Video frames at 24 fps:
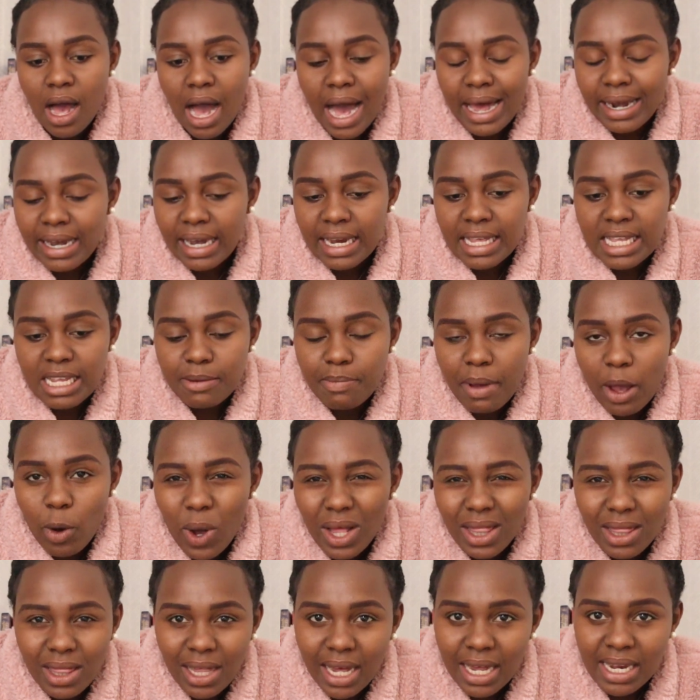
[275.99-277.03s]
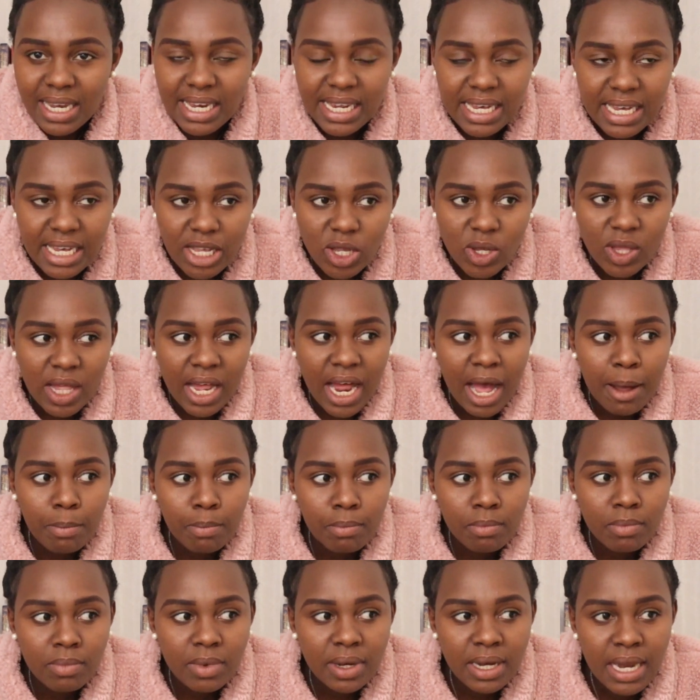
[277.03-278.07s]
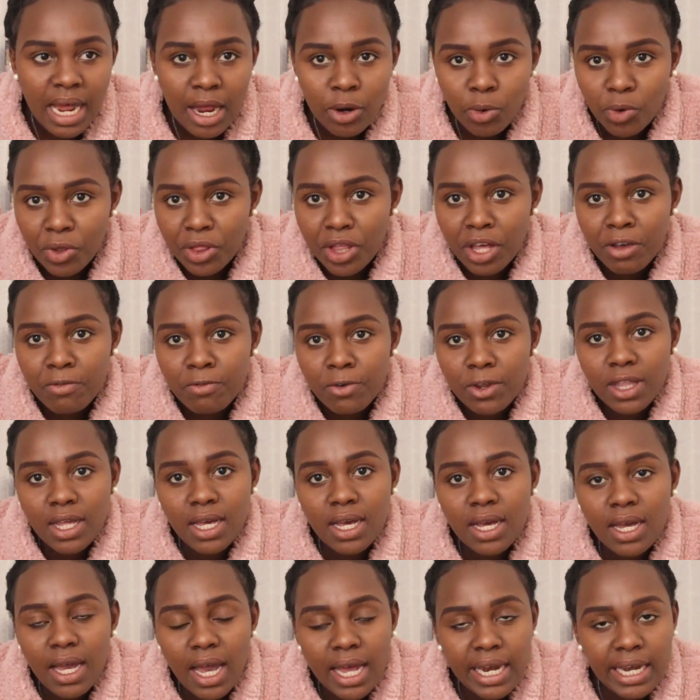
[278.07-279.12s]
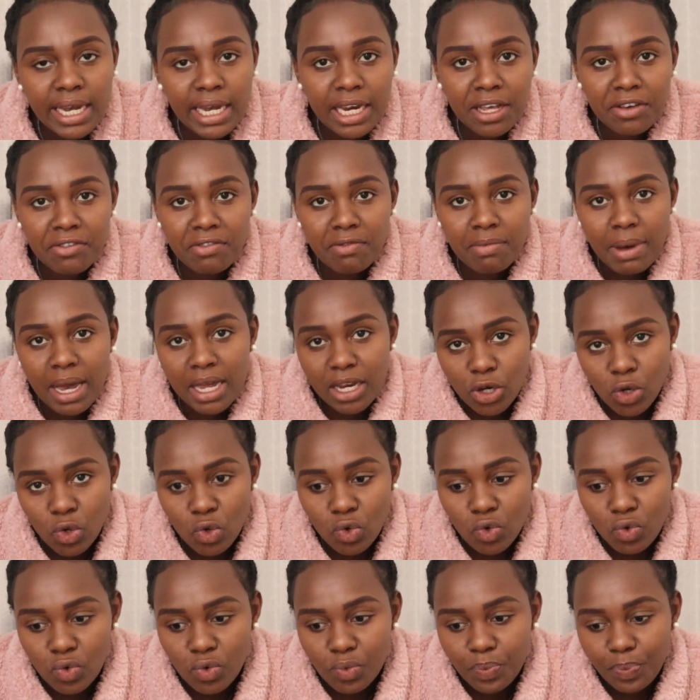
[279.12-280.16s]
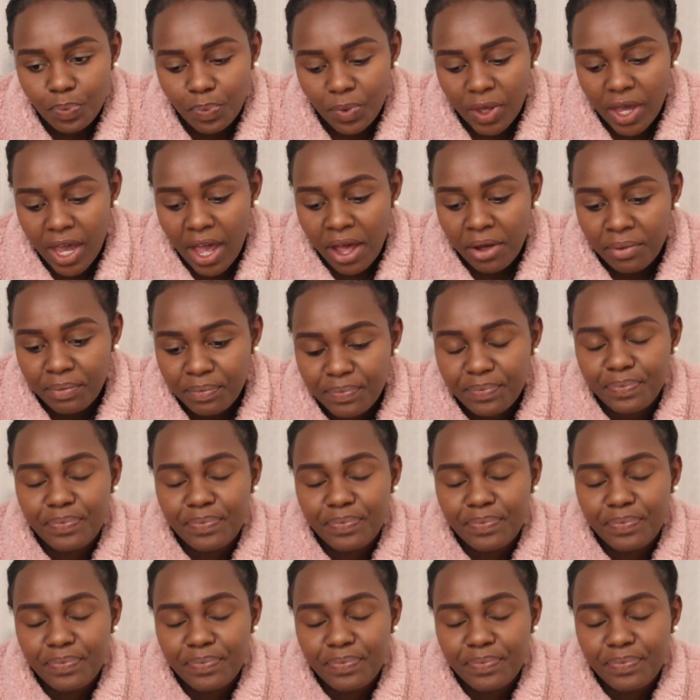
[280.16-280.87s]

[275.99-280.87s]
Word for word: at least by 1.30 so that I'm done with everything and leave by 2. Yeah.